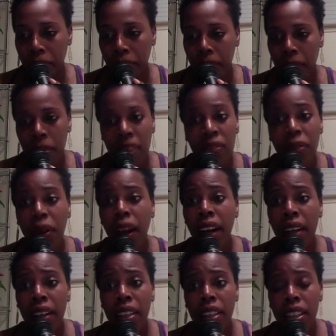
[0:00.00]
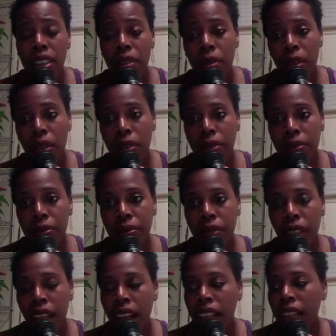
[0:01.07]
before I heard this quote,
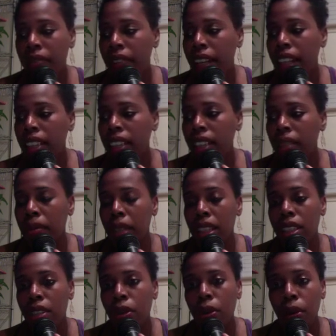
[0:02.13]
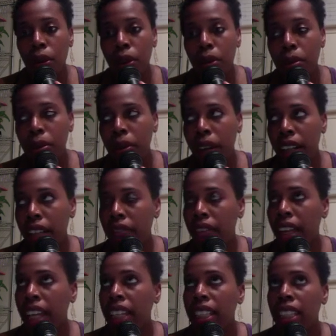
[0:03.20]
I defined him as horrible. I
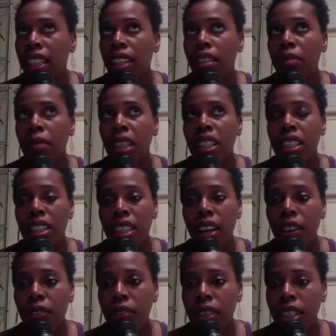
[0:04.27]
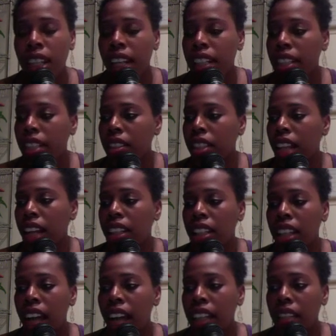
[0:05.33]
defined him as selfish. I
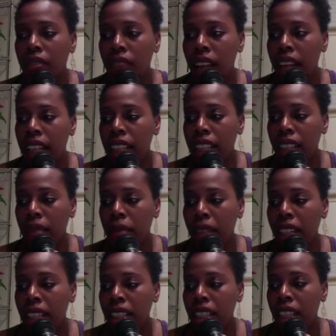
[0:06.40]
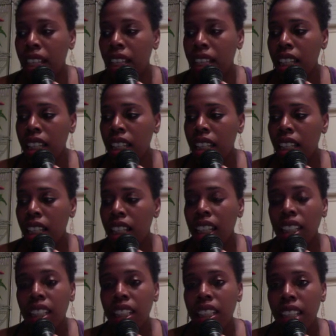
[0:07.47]
defined him as
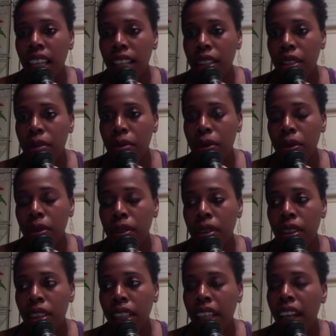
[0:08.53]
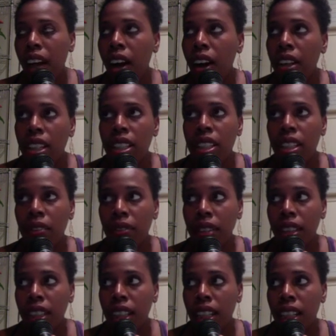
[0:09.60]
unintelligible. Like all these different
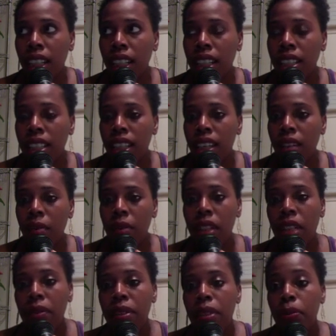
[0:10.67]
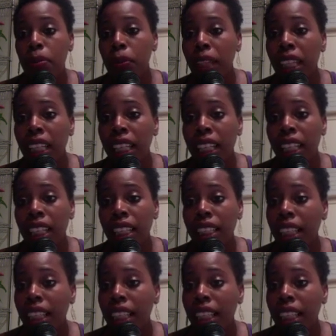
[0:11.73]
things. When it was me that